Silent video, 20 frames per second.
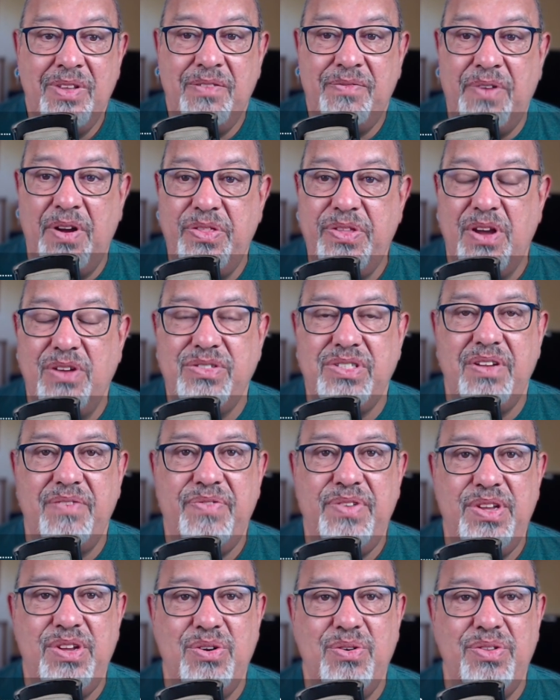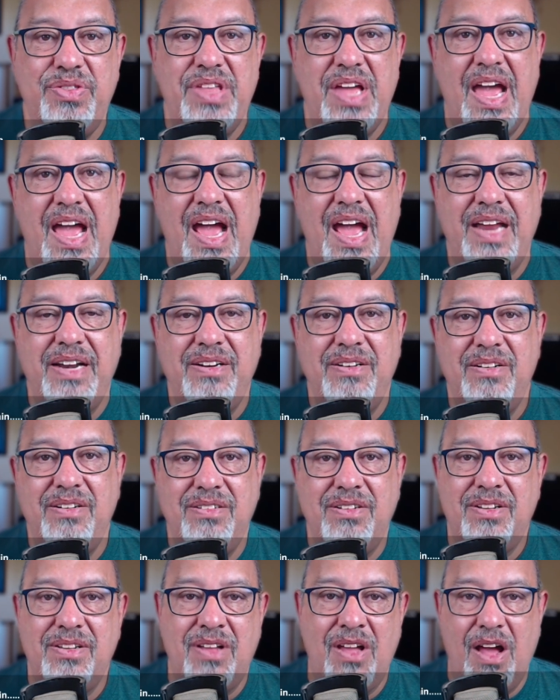for those of you that
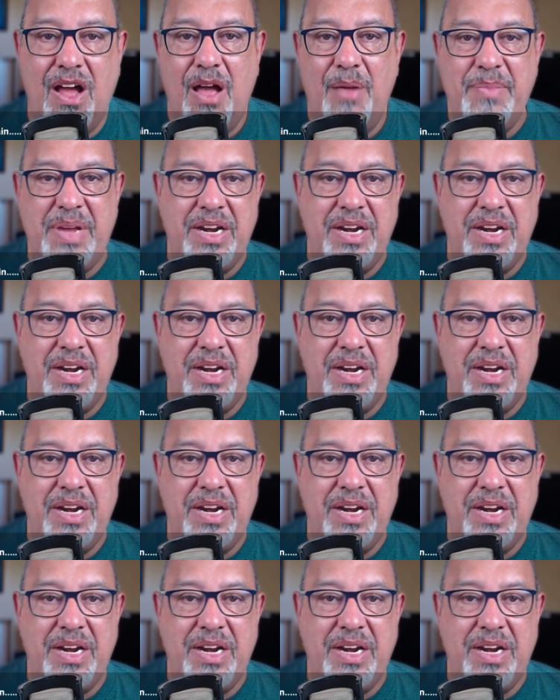come